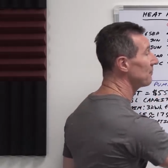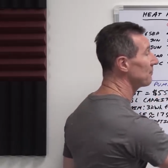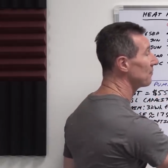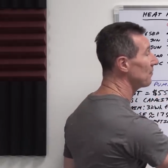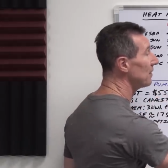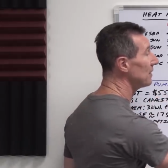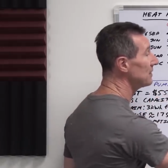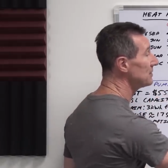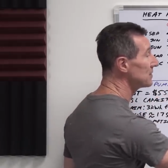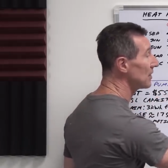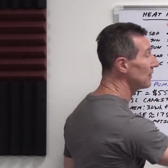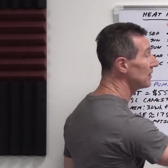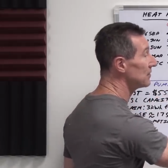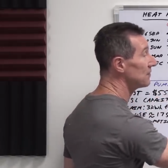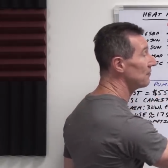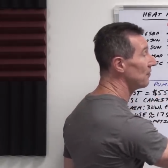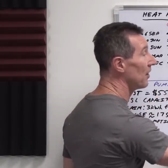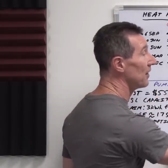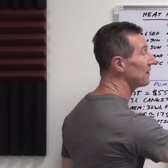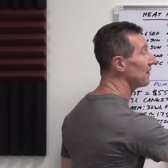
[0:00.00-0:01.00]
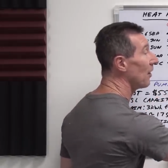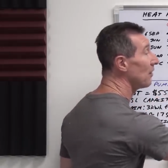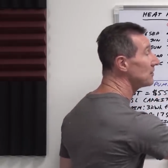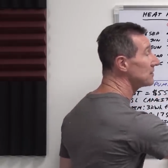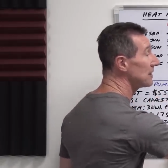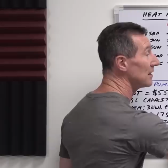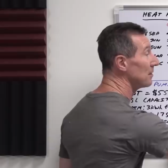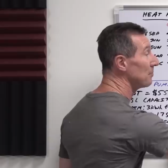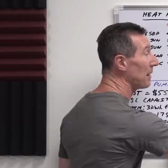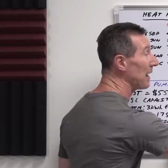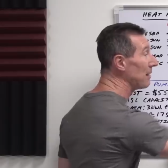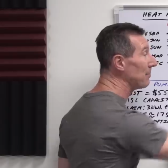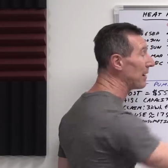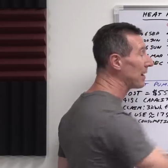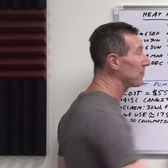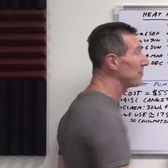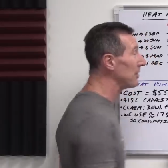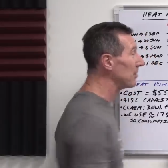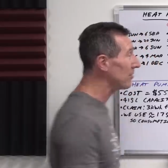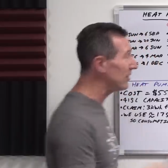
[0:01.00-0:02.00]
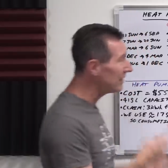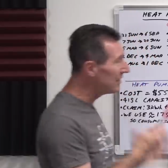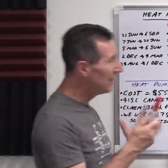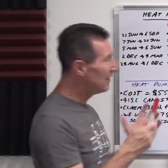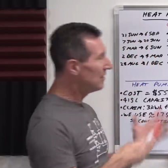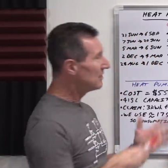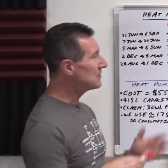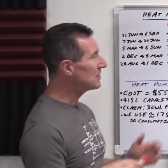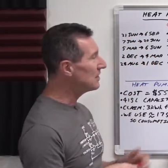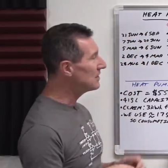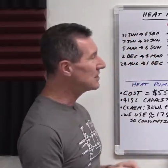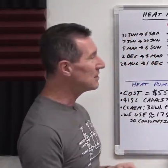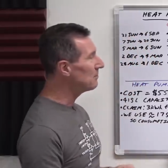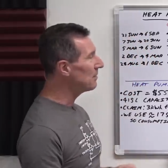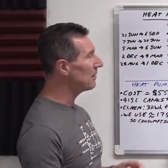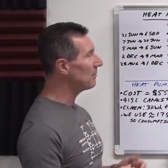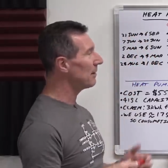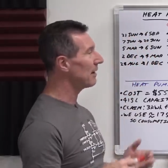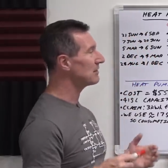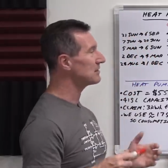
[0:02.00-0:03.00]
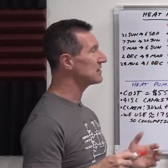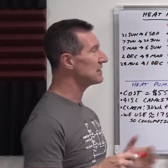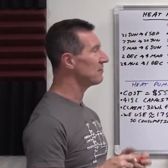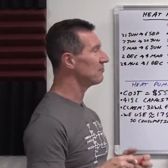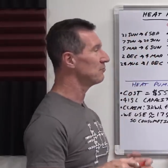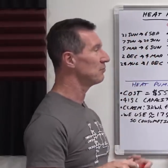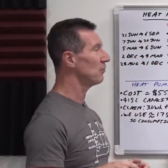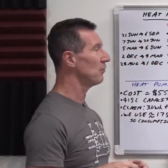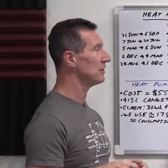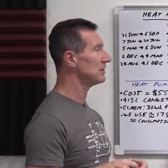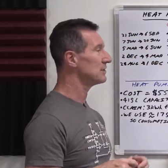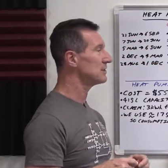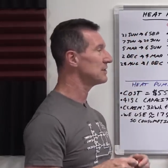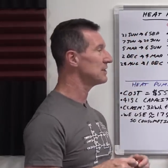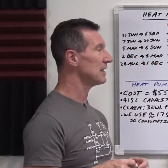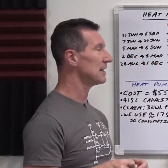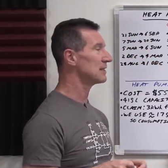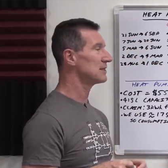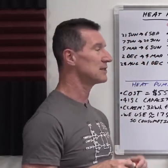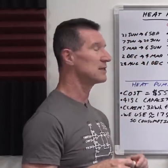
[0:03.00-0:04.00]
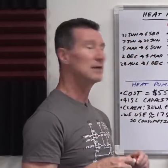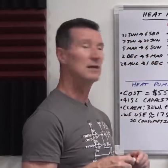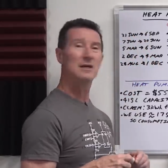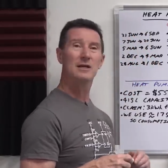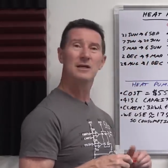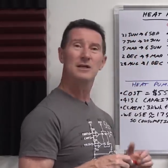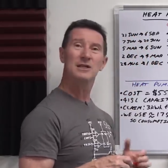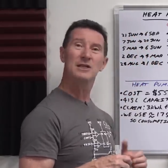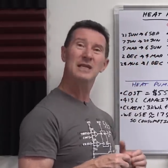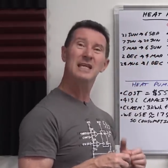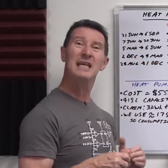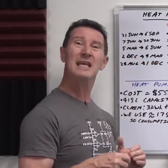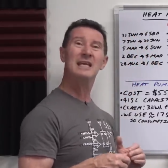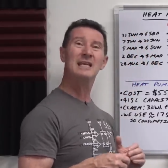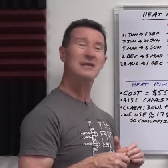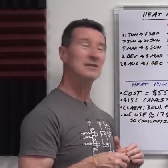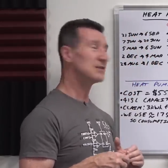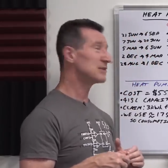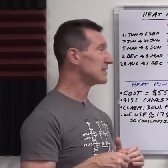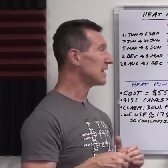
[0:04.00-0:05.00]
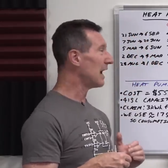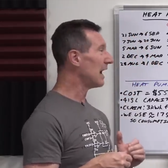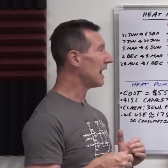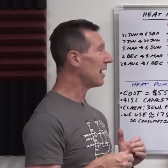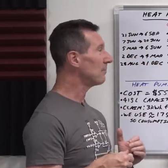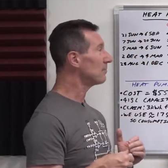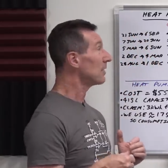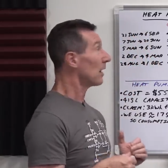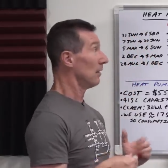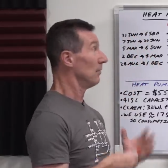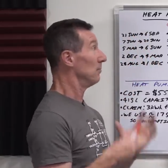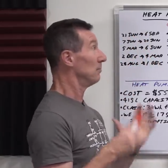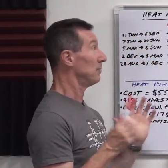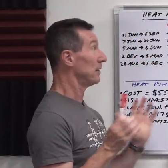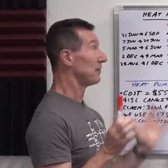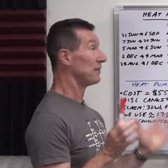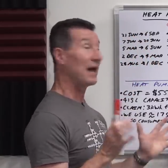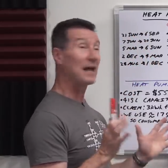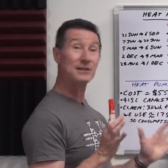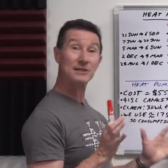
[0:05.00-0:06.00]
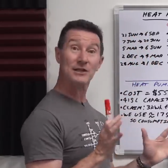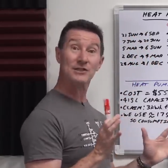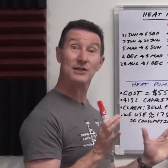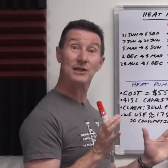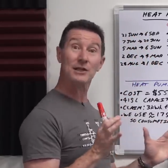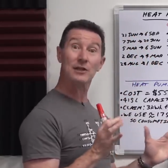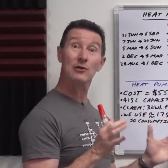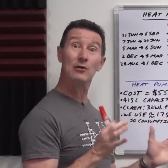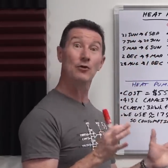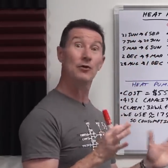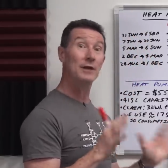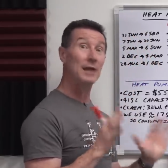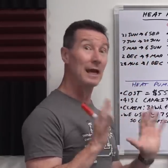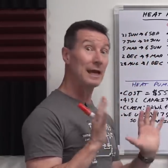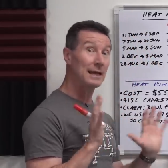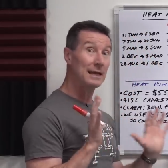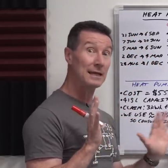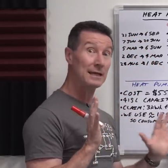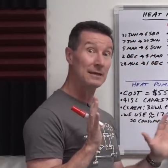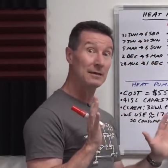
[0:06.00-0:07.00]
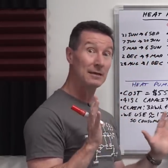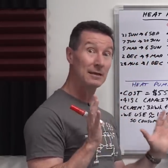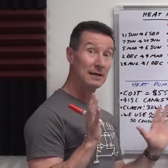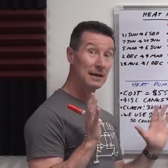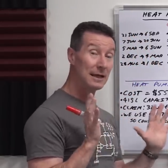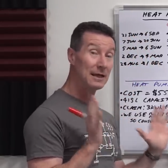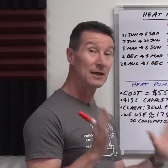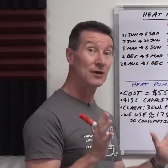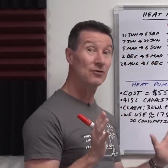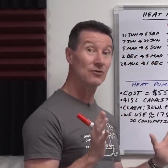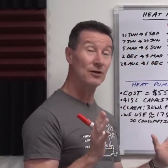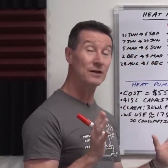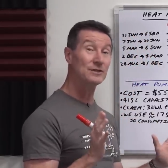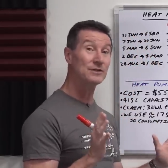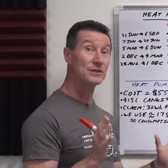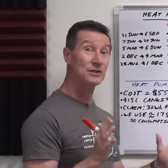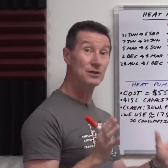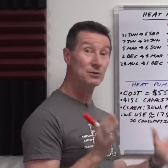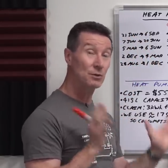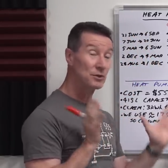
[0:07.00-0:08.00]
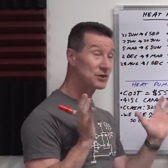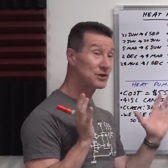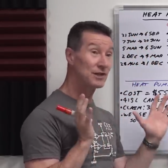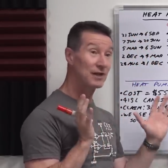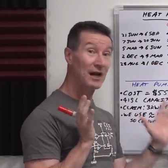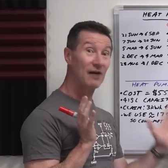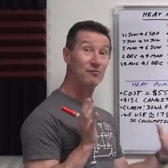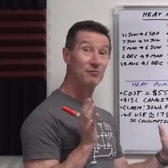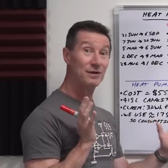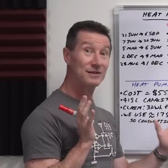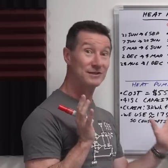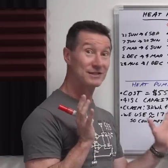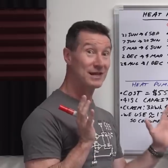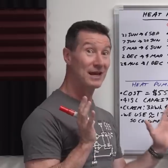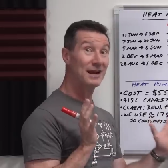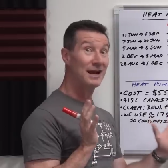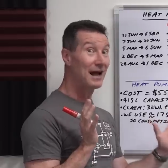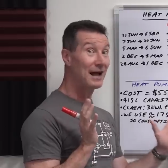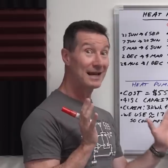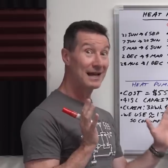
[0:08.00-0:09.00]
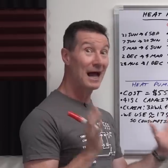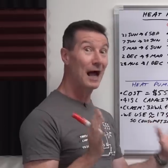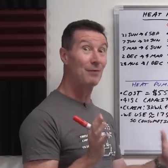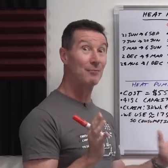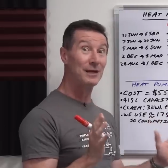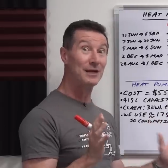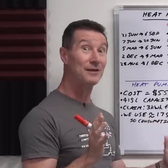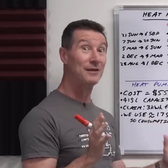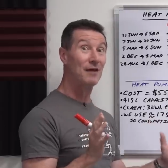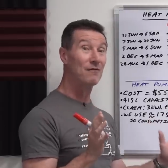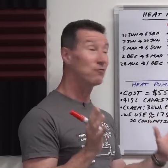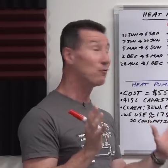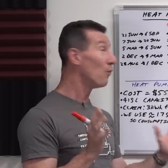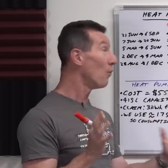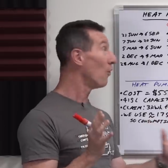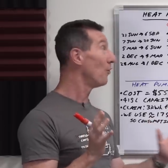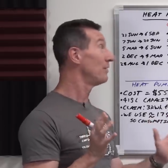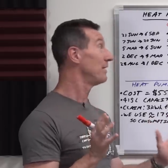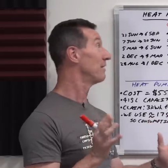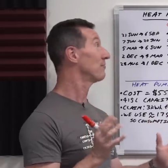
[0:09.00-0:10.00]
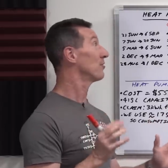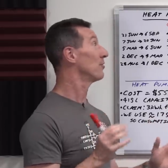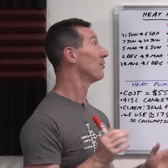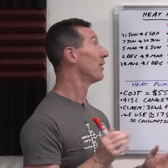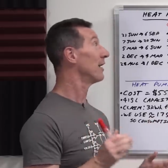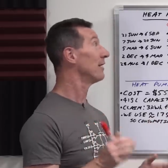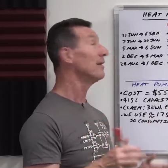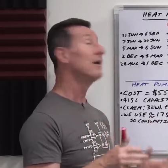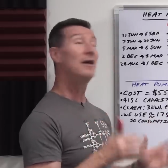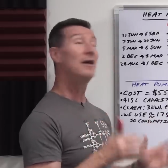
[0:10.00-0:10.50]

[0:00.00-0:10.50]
free. So you divide those, and the payback period seems to be about 7.6 years. But that doesn't include any increases, which the government said are coming. They've warned everyone